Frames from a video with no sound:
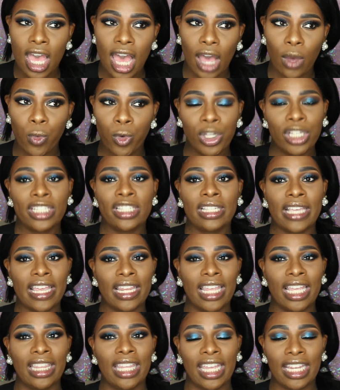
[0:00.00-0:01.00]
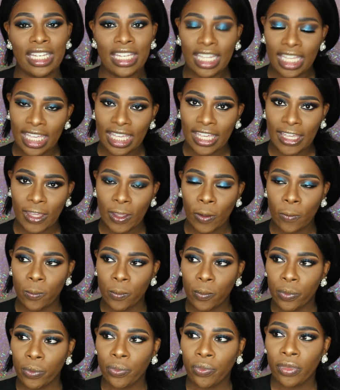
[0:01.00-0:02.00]
I would say that they did
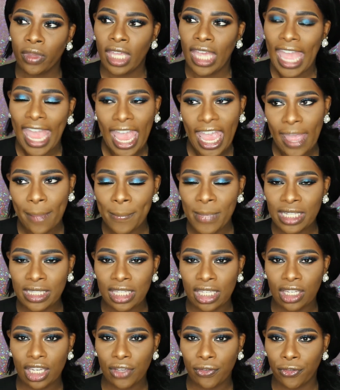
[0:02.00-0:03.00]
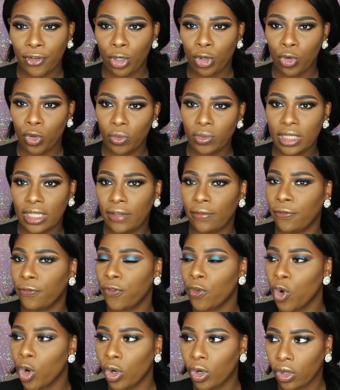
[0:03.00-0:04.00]
add me to different groups and
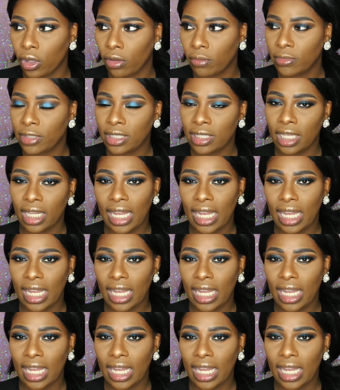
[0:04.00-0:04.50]
forums